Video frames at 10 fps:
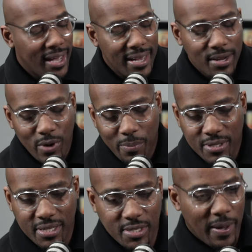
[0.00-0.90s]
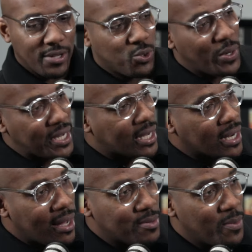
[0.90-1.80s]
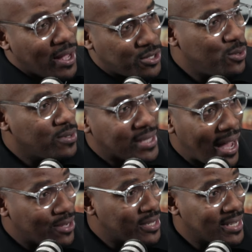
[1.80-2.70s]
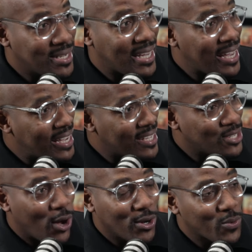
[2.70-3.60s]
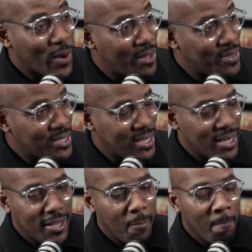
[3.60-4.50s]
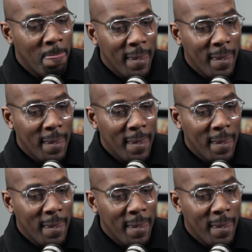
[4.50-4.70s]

And it represents about 20 clubs, about 2,000 kids all around the city.